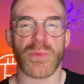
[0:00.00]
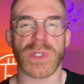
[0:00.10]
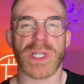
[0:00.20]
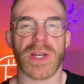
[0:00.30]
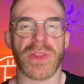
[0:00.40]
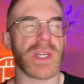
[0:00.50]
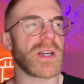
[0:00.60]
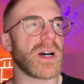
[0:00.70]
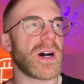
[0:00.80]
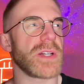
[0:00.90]
which I
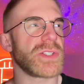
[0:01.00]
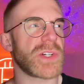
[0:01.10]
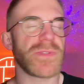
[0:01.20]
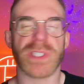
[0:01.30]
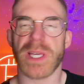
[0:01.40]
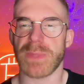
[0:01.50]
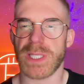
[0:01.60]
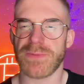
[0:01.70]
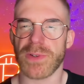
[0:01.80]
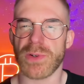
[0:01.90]
think on the surface can be
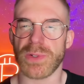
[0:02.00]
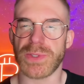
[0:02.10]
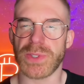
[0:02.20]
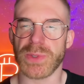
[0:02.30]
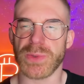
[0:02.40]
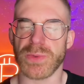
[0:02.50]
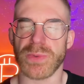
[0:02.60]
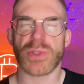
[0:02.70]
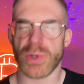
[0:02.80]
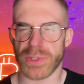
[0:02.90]
difficult
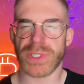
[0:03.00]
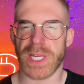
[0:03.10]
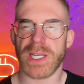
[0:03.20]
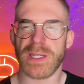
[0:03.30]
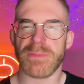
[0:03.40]
to, to understand.